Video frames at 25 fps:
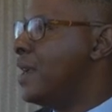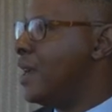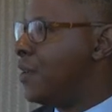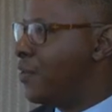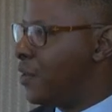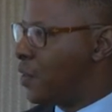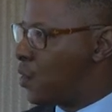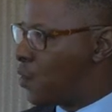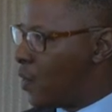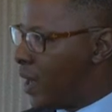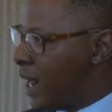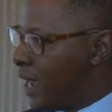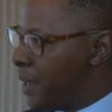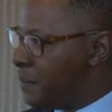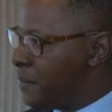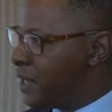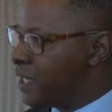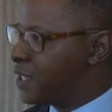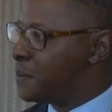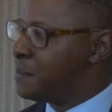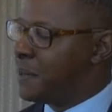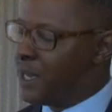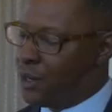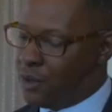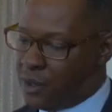
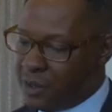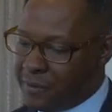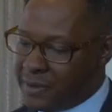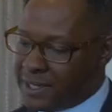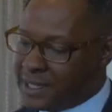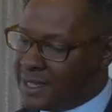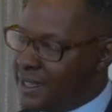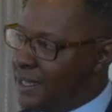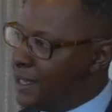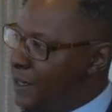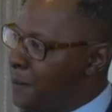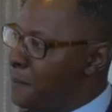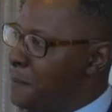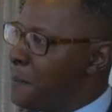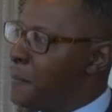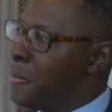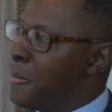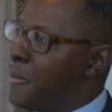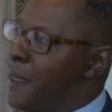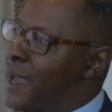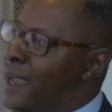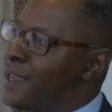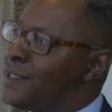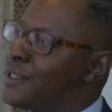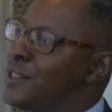requirements. But obviously,
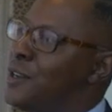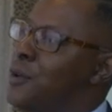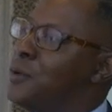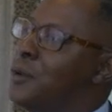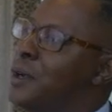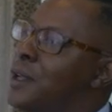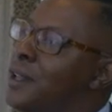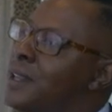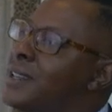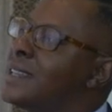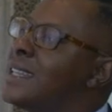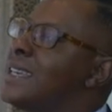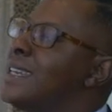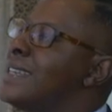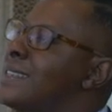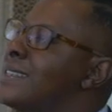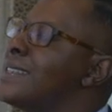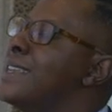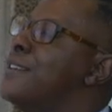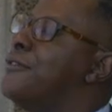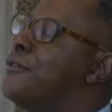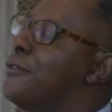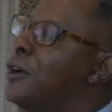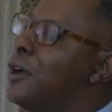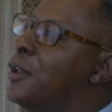as the world
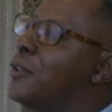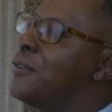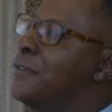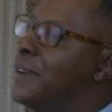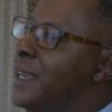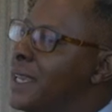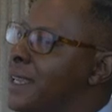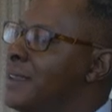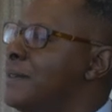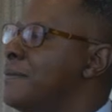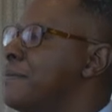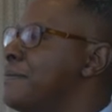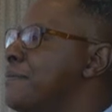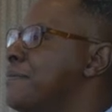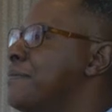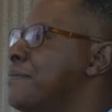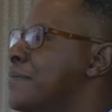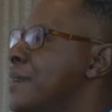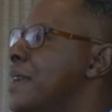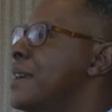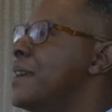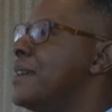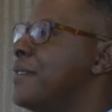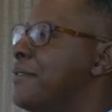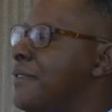is evolving,
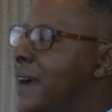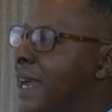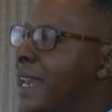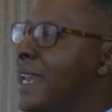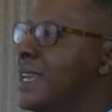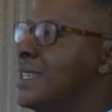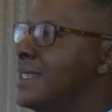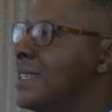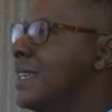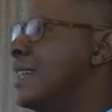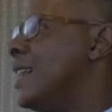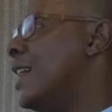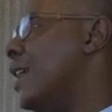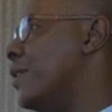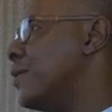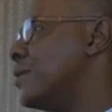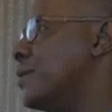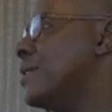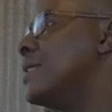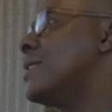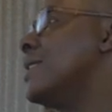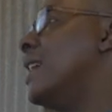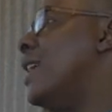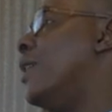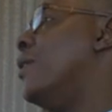financing
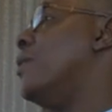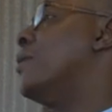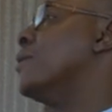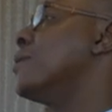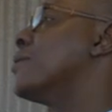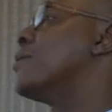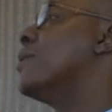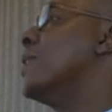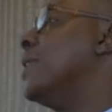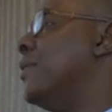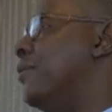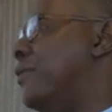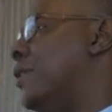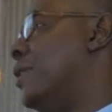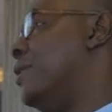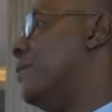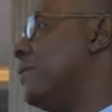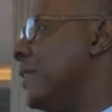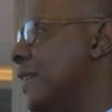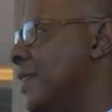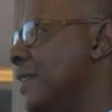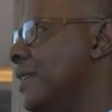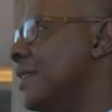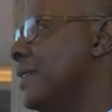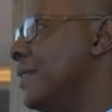houses are also
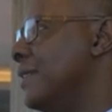evolving.